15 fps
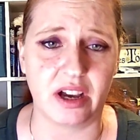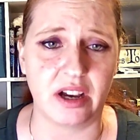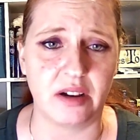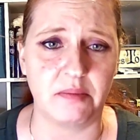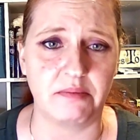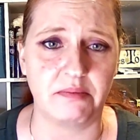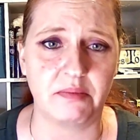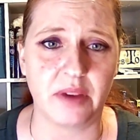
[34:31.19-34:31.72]

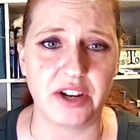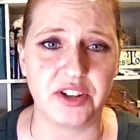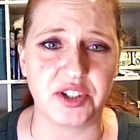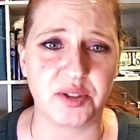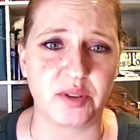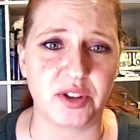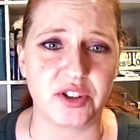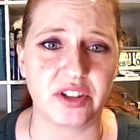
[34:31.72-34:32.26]
Um, I
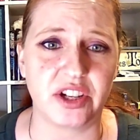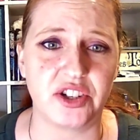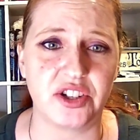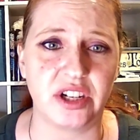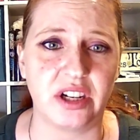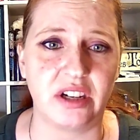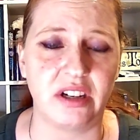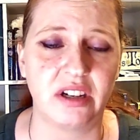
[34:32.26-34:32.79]
just wish that
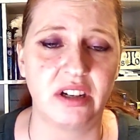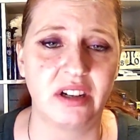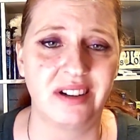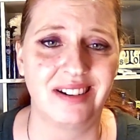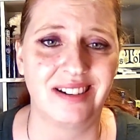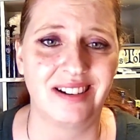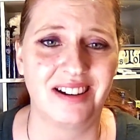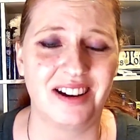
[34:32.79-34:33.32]
she
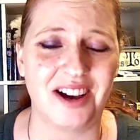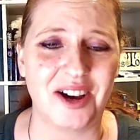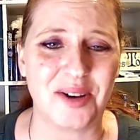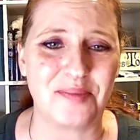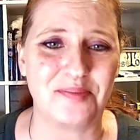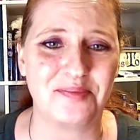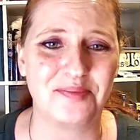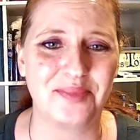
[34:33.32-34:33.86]
uh,